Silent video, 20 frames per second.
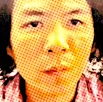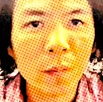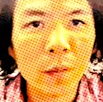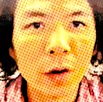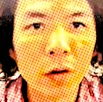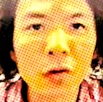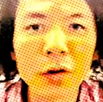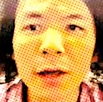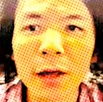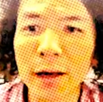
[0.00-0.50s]

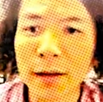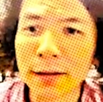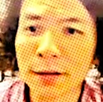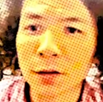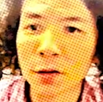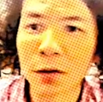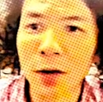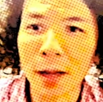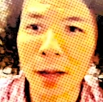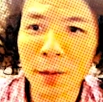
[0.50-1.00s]
Okay,
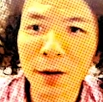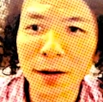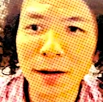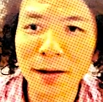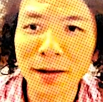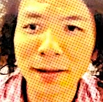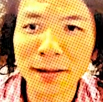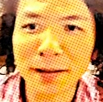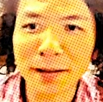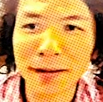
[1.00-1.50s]
so I'm
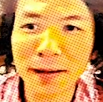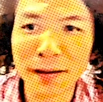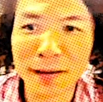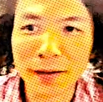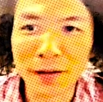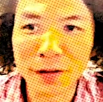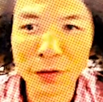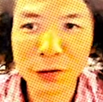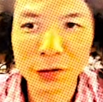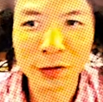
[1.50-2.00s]
gonna
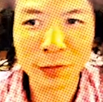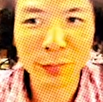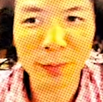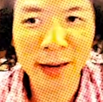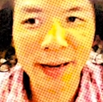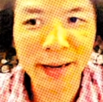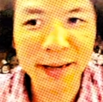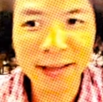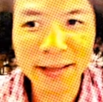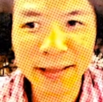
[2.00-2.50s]
use
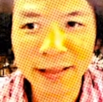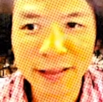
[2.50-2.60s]
my